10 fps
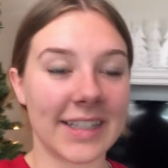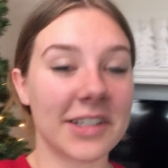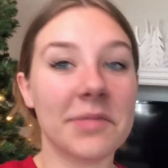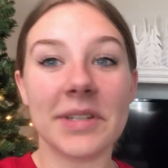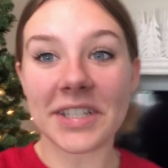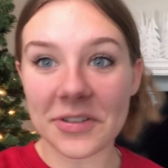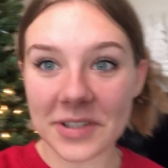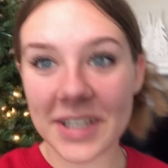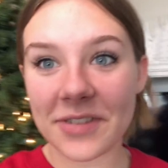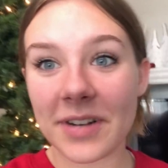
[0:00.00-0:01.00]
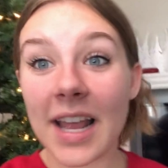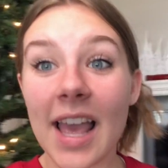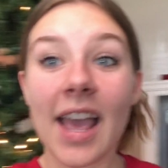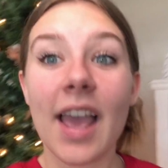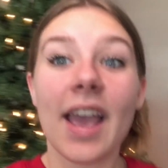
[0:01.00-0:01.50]
it's gonna be so cute.
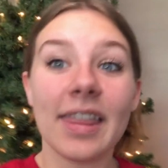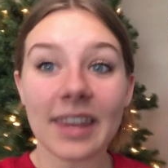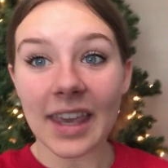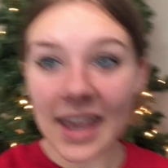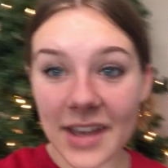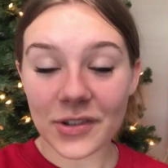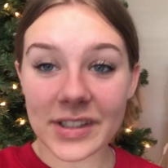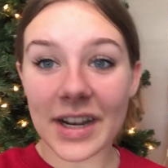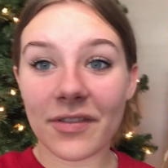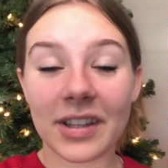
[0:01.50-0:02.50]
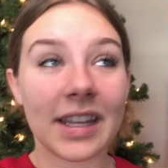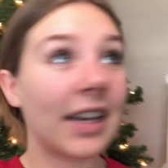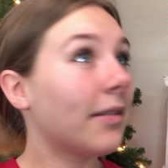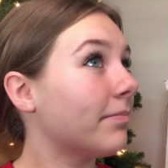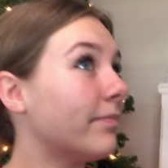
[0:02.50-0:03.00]
And the candles and
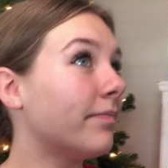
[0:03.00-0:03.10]
everything.